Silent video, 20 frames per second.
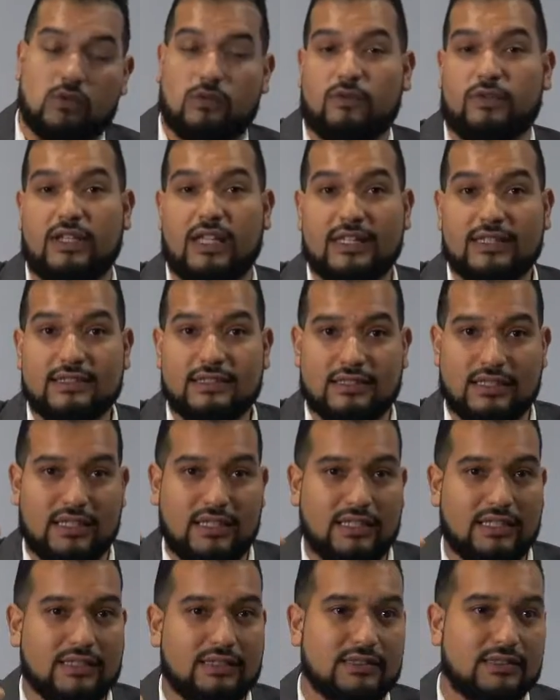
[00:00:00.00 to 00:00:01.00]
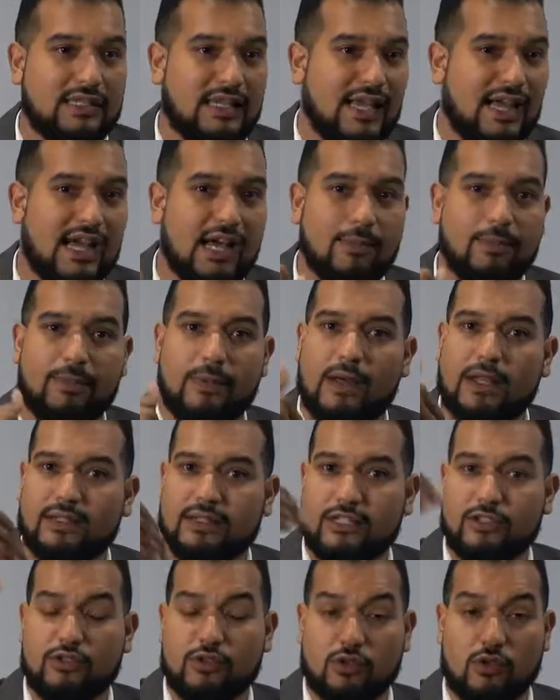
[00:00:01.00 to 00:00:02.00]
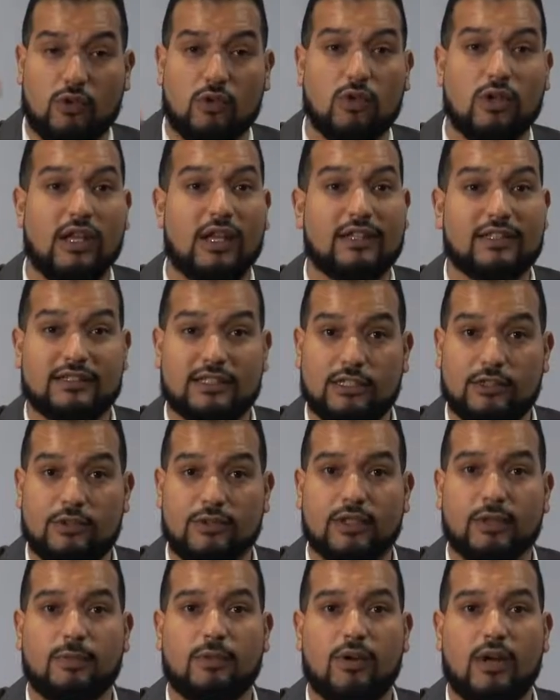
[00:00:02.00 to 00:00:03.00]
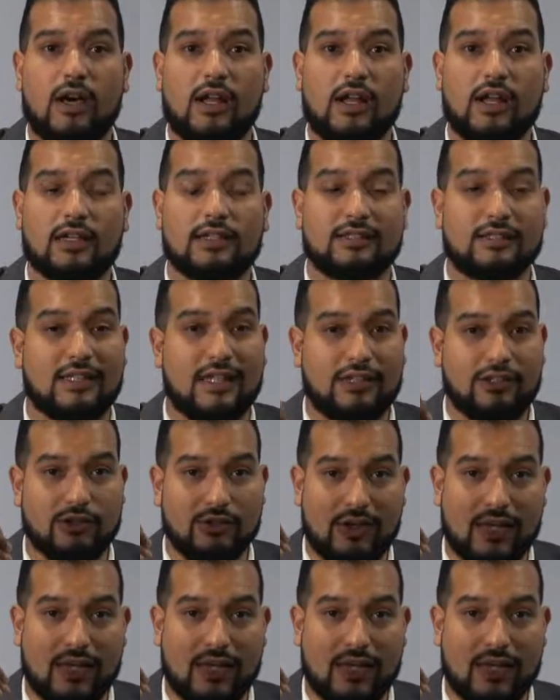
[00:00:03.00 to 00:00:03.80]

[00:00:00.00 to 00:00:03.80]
VSCs, Gap, additional ancillary products that you